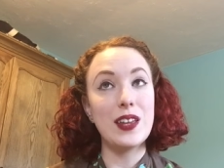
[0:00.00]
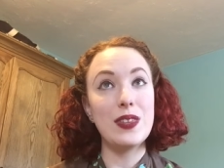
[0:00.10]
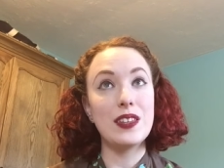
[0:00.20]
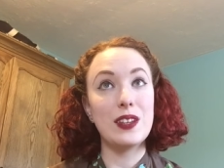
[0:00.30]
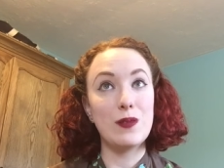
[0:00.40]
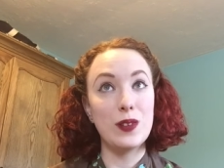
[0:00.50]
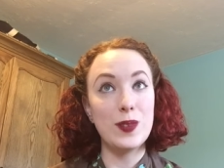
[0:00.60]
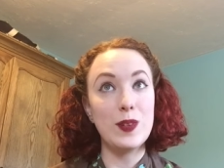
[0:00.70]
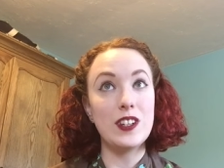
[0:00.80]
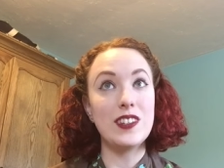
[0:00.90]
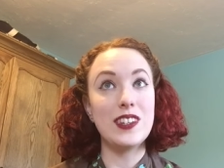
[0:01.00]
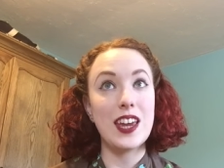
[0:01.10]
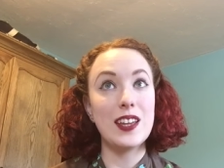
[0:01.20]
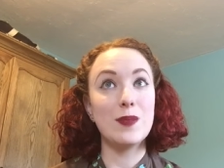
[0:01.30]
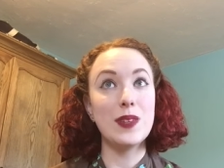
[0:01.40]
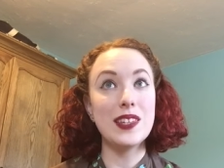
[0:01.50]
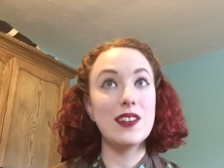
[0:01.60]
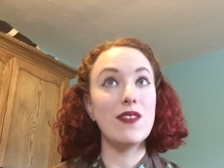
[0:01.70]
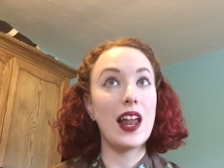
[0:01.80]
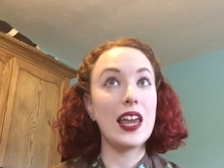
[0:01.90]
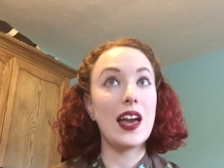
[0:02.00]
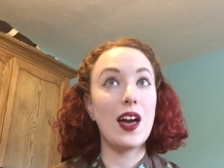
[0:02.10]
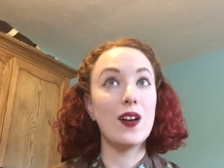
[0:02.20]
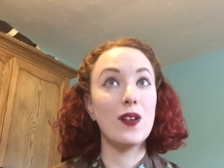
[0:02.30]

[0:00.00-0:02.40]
I think that it wants me to stay as Miss Lavellia